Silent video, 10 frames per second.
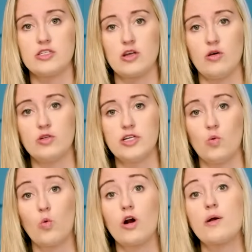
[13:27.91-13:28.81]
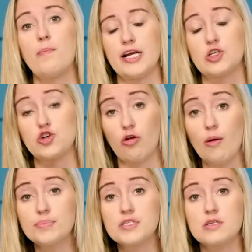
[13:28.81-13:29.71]
So, did it work
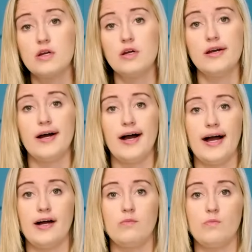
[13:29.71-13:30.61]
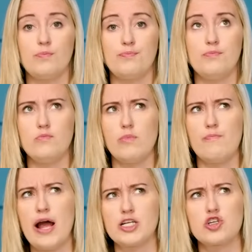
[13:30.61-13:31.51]
uh,
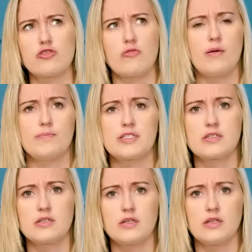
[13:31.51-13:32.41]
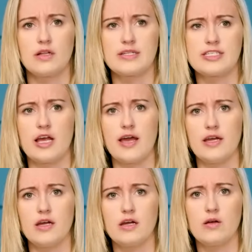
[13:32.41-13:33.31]
by Trump's, let's
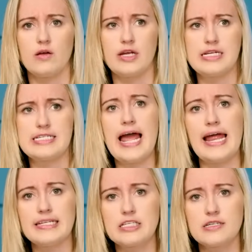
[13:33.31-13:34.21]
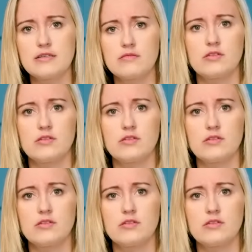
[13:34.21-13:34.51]
say, intent?